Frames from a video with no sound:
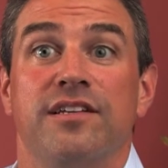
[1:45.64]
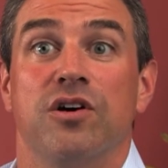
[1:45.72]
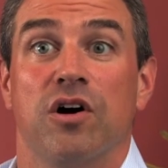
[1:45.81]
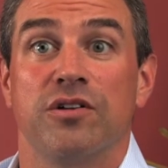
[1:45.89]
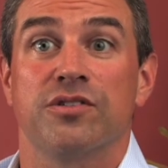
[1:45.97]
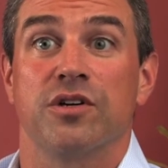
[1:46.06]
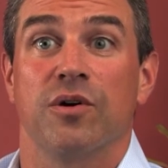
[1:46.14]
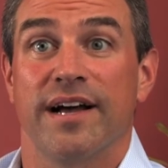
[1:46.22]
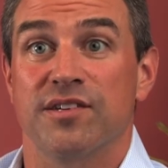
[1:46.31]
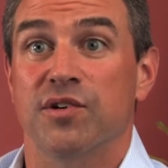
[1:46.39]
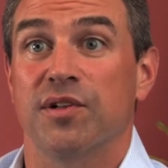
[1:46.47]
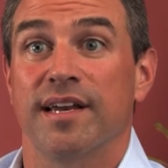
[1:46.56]
to also
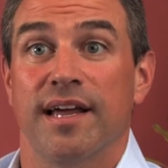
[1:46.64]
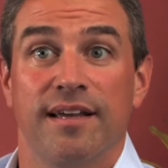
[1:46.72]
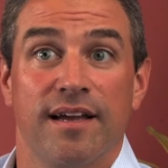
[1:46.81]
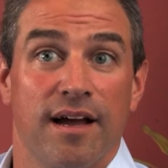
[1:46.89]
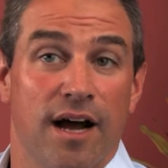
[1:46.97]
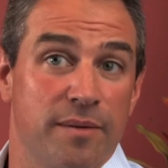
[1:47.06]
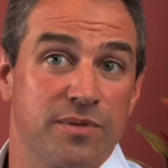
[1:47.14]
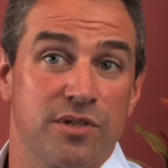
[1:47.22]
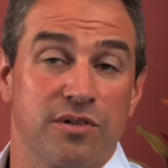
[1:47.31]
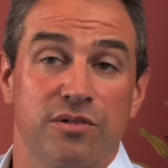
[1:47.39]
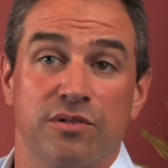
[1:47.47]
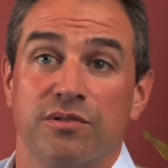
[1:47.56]
escalate any
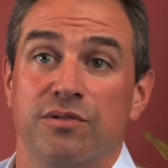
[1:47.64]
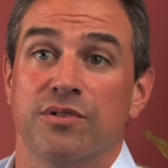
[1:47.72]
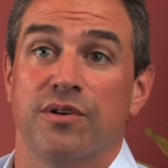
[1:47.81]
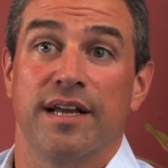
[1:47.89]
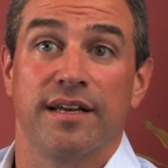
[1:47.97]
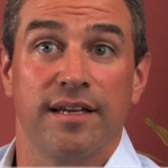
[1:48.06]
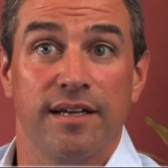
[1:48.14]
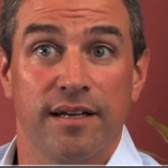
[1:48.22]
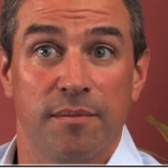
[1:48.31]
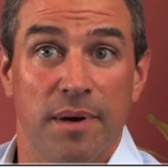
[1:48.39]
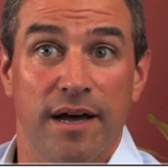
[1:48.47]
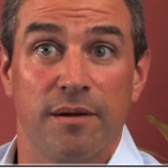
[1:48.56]
obstacles or any
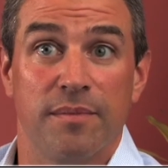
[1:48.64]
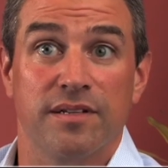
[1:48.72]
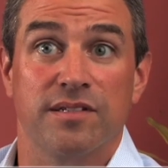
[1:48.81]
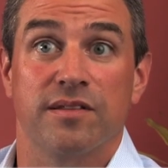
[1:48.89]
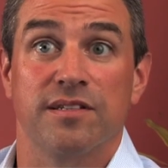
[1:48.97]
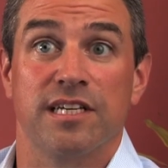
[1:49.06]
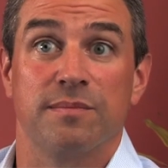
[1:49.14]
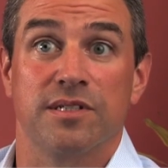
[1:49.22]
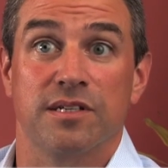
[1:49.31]
impediments that the team is